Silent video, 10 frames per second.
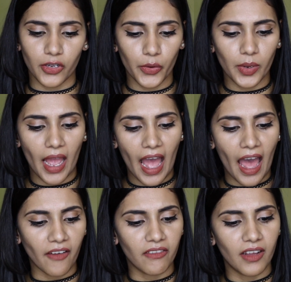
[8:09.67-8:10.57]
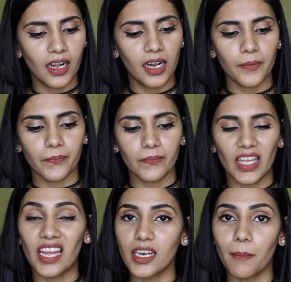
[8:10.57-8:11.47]
don't have
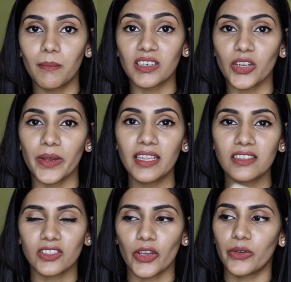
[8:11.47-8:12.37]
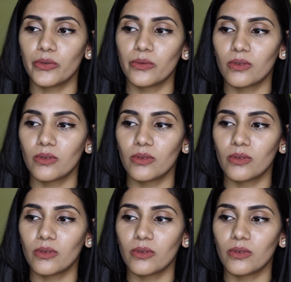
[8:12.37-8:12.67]
a number to it, so